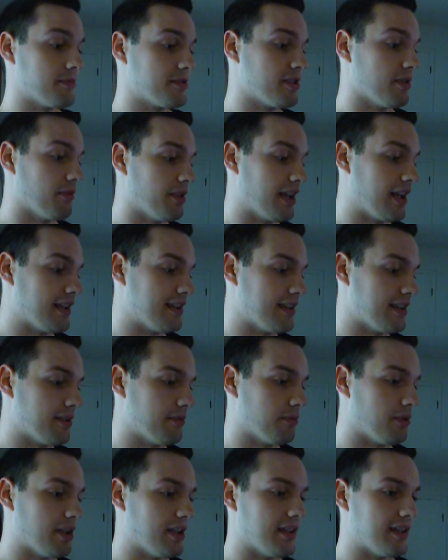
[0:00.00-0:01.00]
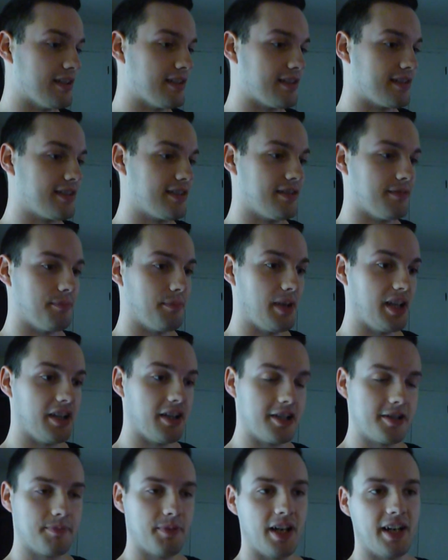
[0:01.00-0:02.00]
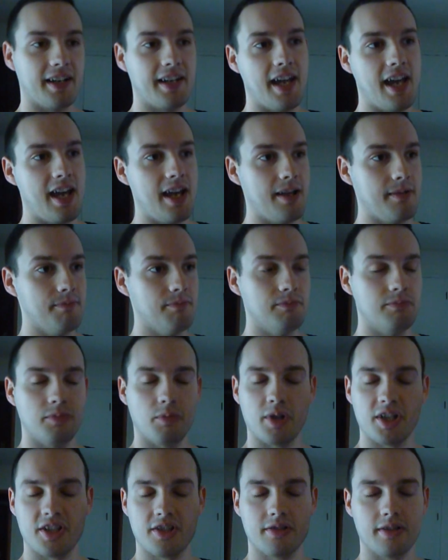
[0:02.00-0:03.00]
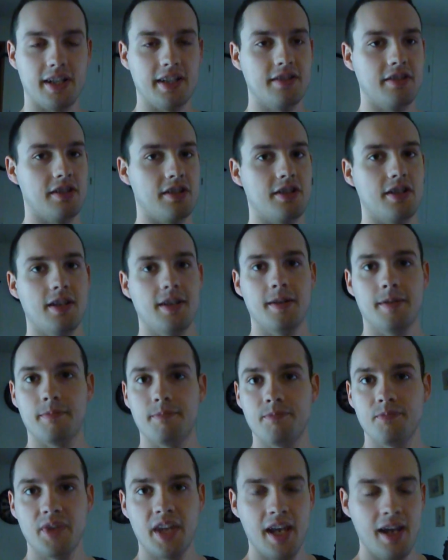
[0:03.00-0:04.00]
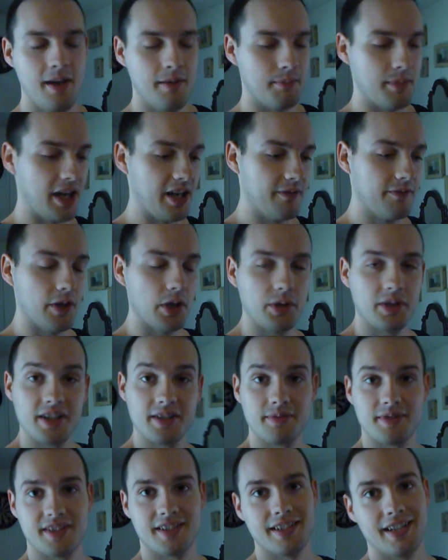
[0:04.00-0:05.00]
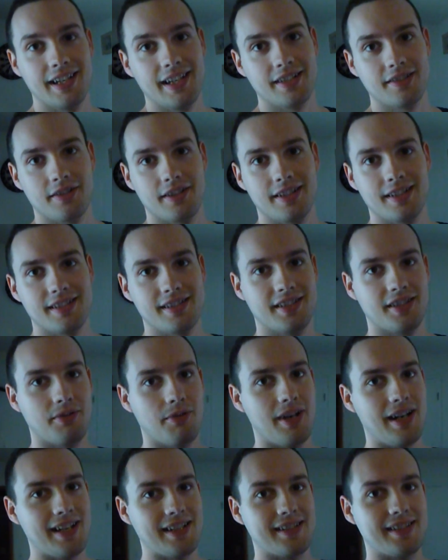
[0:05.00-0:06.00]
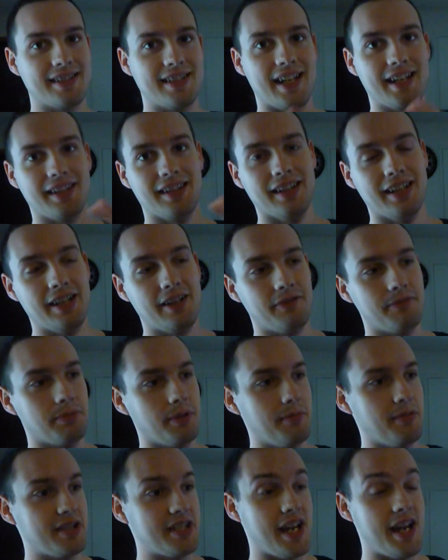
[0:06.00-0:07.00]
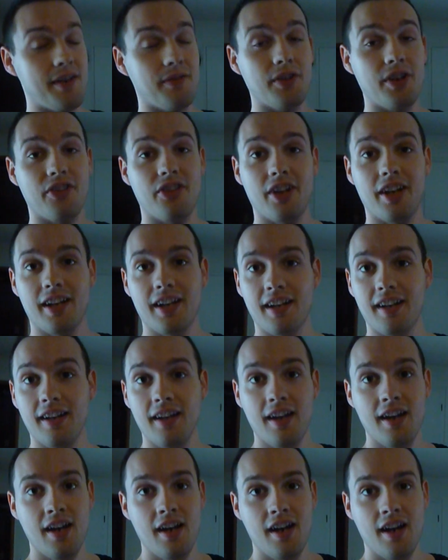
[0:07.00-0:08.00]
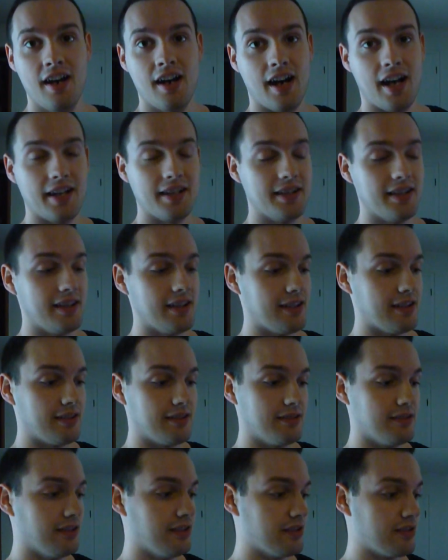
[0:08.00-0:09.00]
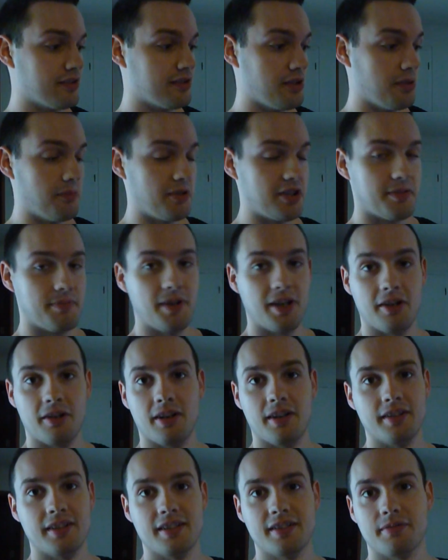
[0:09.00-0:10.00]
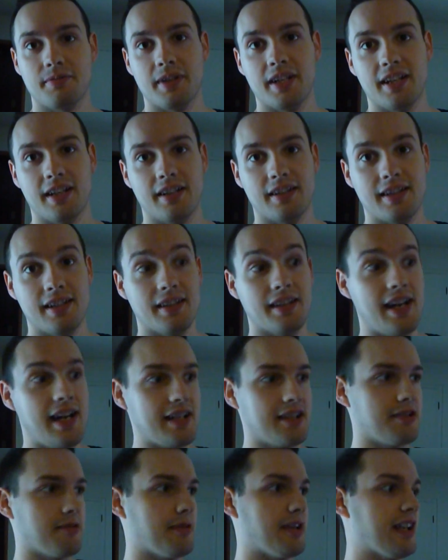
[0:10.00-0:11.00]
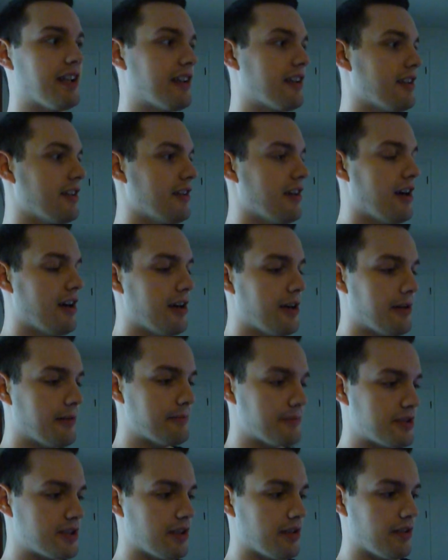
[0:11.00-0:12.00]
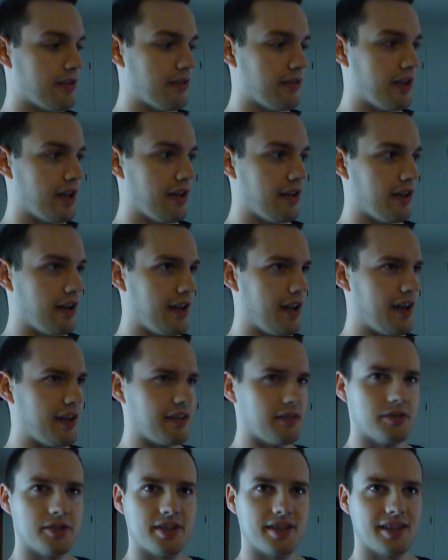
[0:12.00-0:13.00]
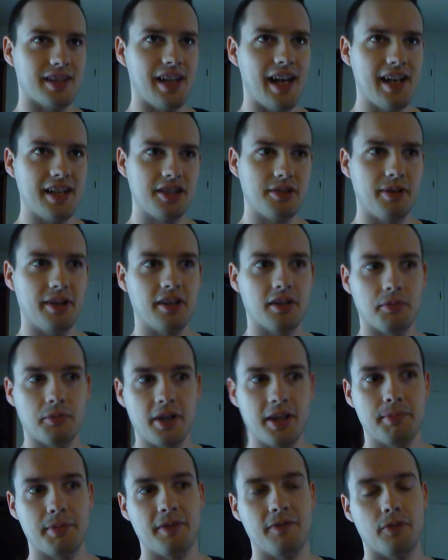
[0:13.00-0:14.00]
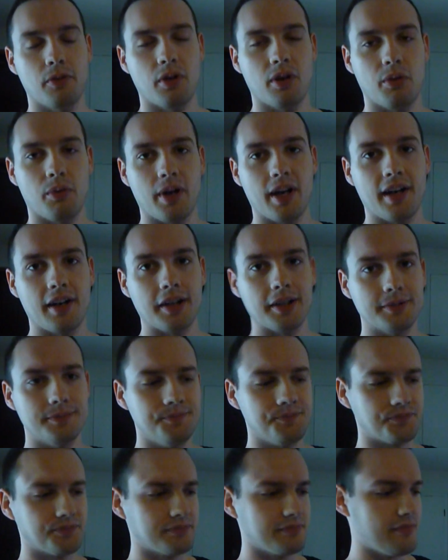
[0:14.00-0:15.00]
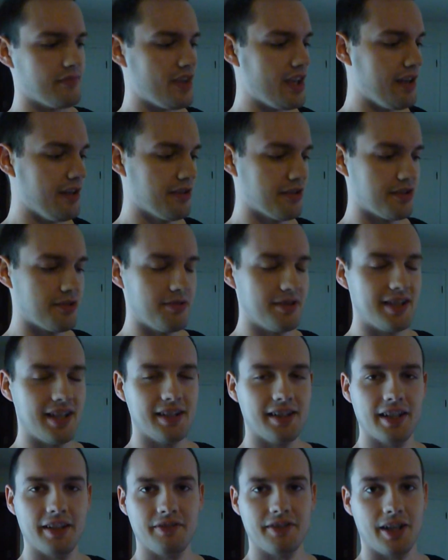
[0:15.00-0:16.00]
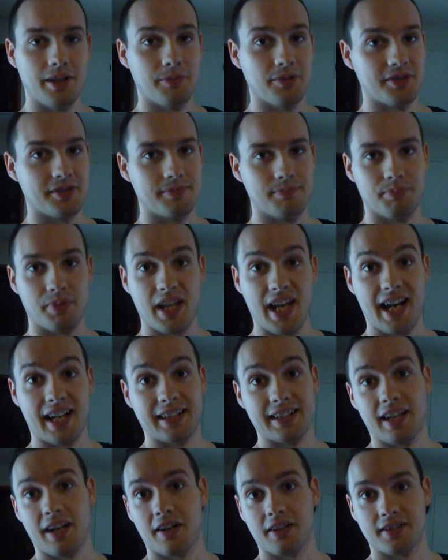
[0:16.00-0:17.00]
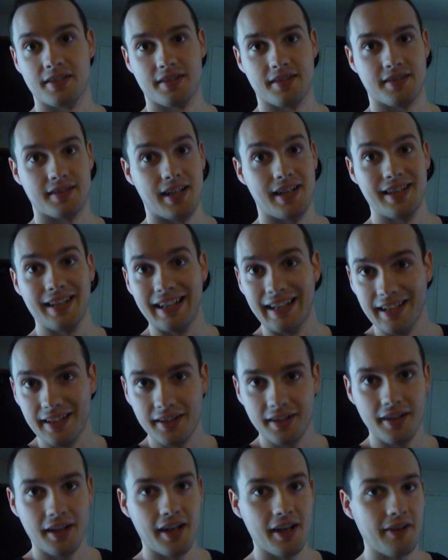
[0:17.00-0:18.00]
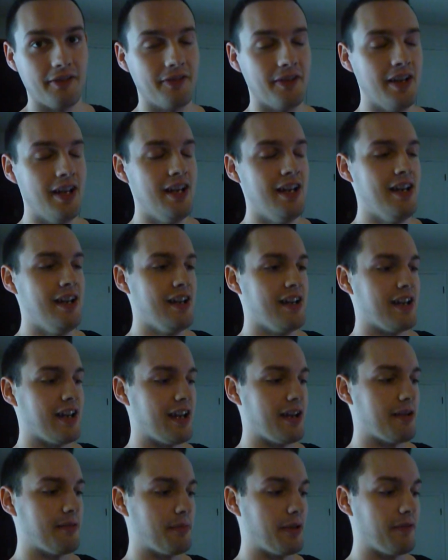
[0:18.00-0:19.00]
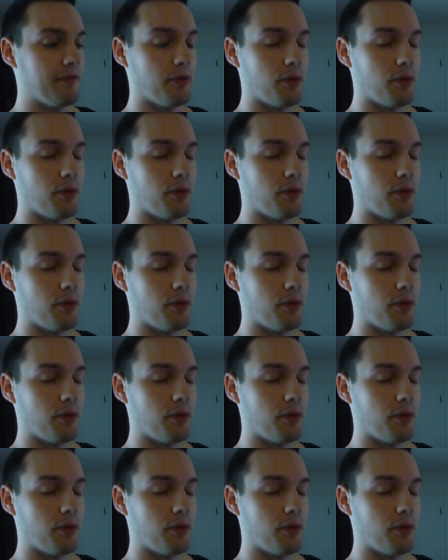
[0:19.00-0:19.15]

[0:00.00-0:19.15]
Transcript: So what I did was, my lunch break came, went straight to the gym. Main focus was legs, so I did squats, deadlift, pretty much everything. I did so much better on this week than last week. Yeah, it was last week or the week before where I was doing deadlift, I almost blacked out because I didn't eat enough, and my